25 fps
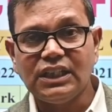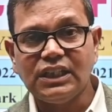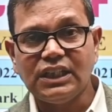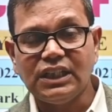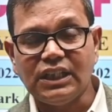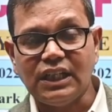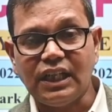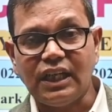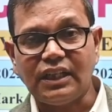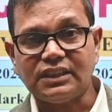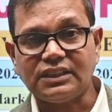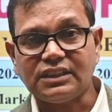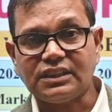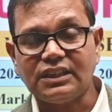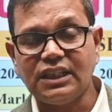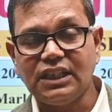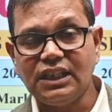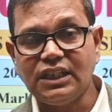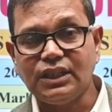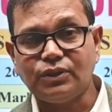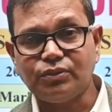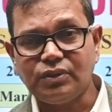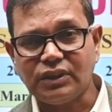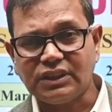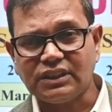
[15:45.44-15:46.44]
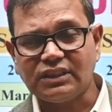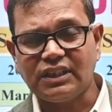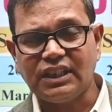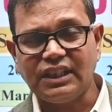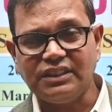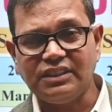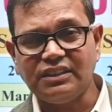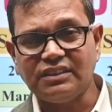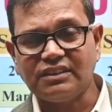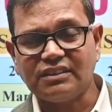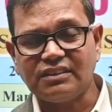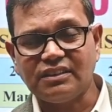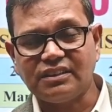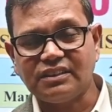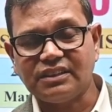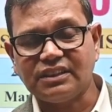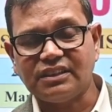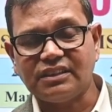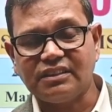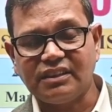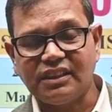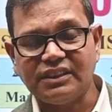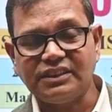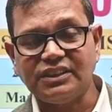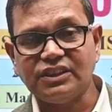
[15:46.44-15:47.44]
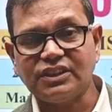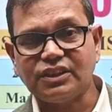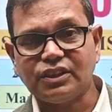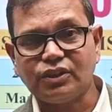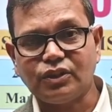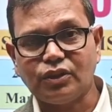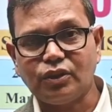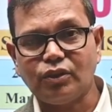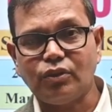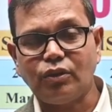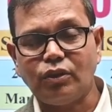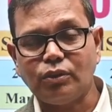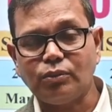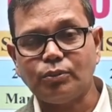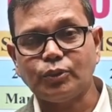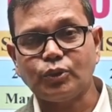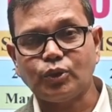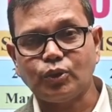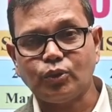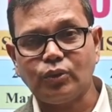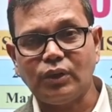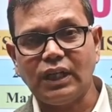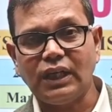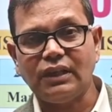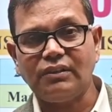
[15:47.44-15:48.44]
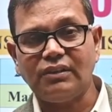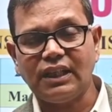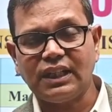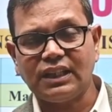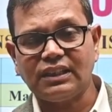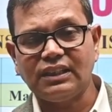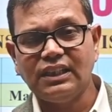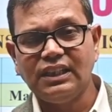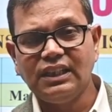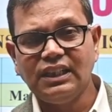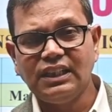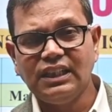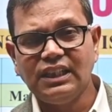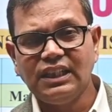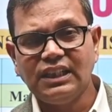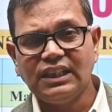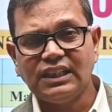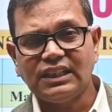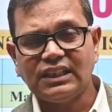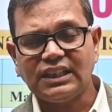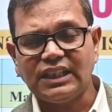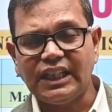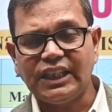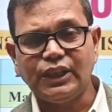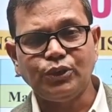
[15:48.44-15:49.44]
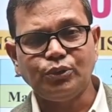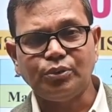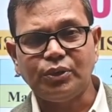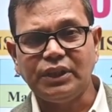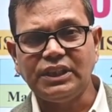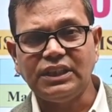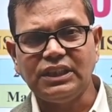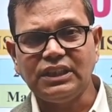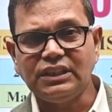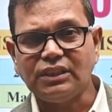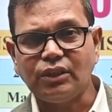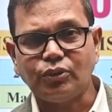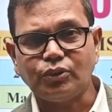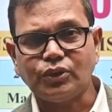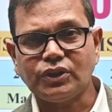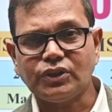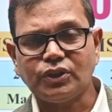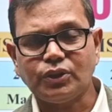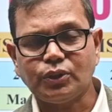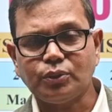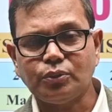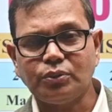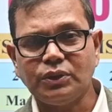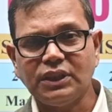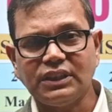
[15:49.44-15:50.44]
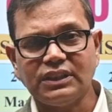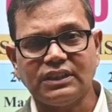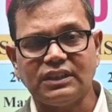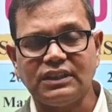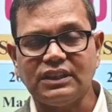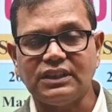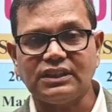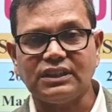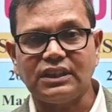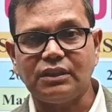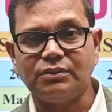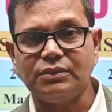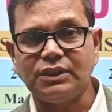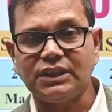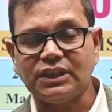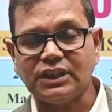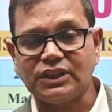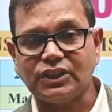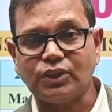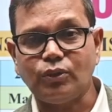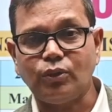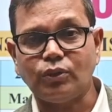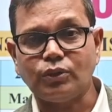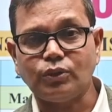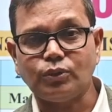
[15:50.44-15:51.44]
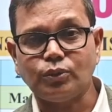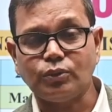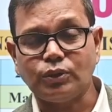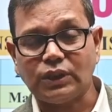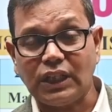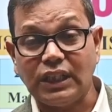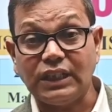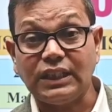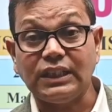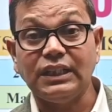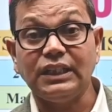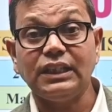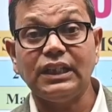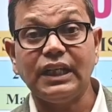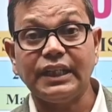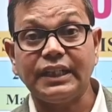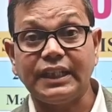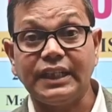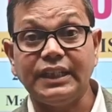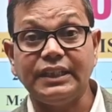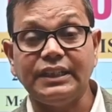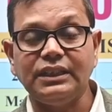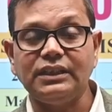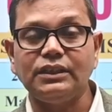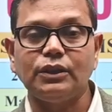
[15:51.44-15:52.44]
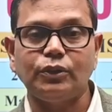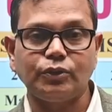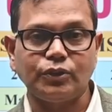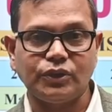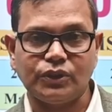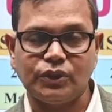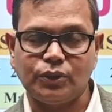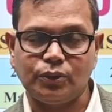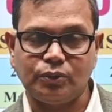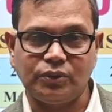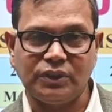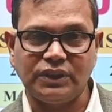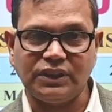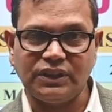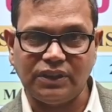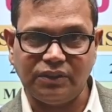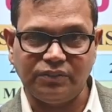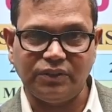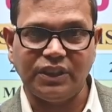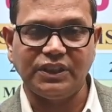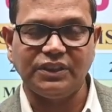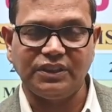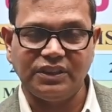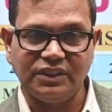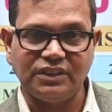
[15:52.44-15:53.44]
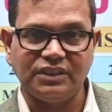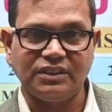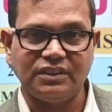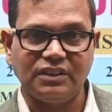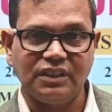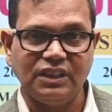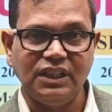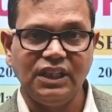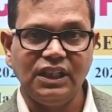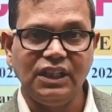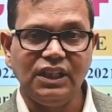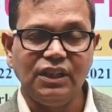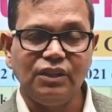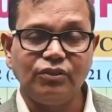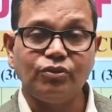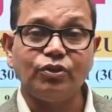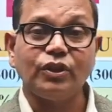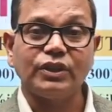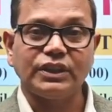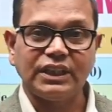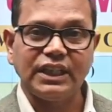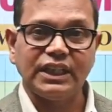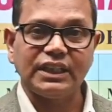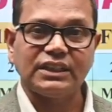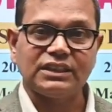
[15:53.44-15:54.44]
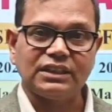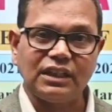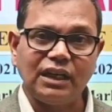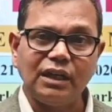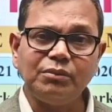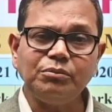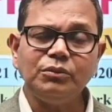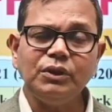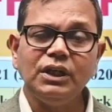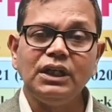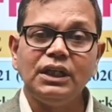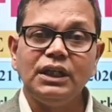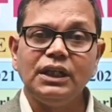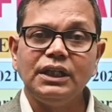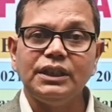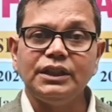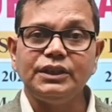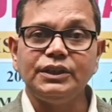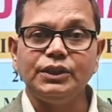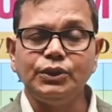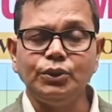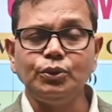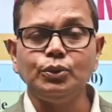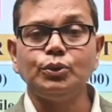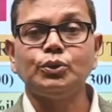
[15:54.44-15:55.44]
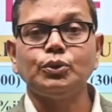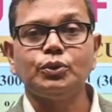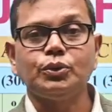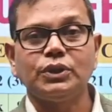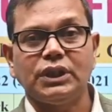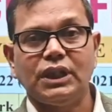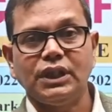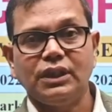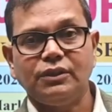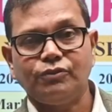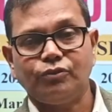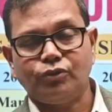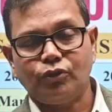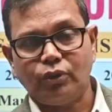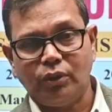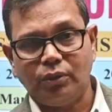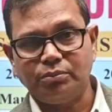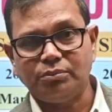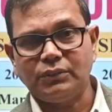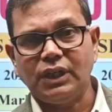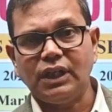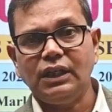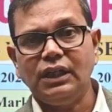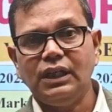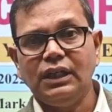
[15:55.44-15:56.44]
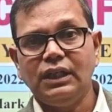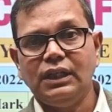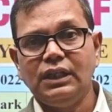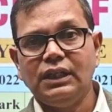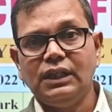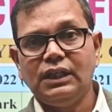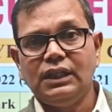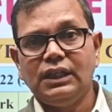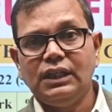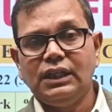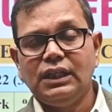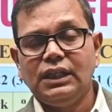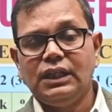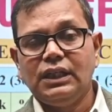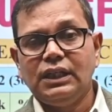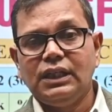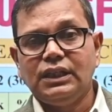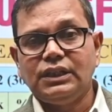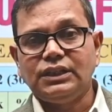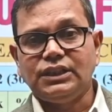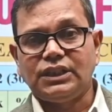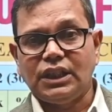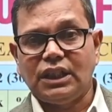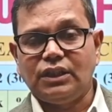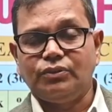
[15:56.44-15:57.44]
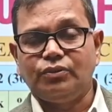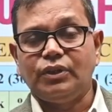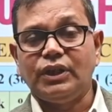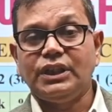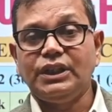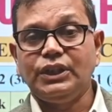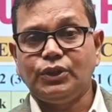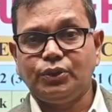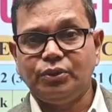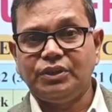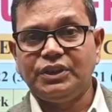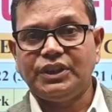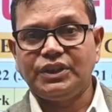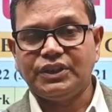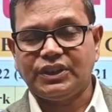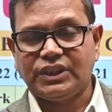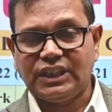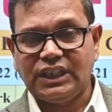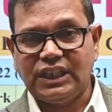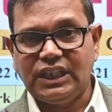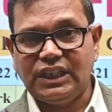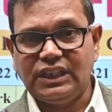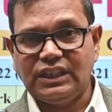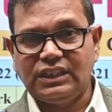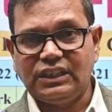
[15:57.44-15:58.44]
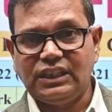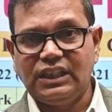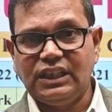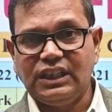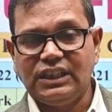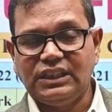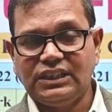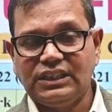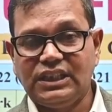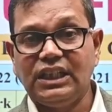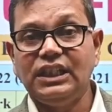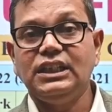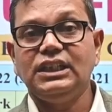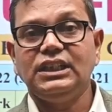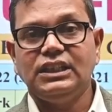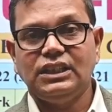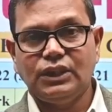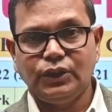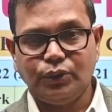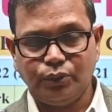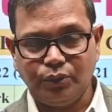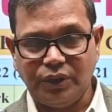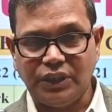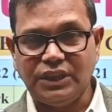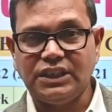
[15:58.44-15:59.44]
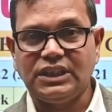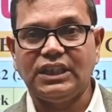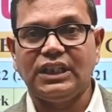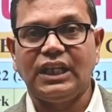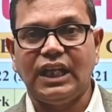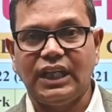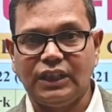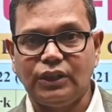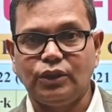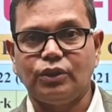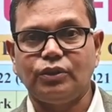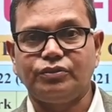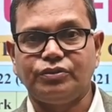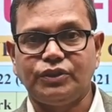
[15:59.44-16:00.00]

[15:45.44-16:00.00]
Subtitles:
Last year it was registration almost 12 lakh 20,000 students. This time it has gone to 13 lakh 80,000 students have registered for the exam, due to take from the January 22nd till 29th of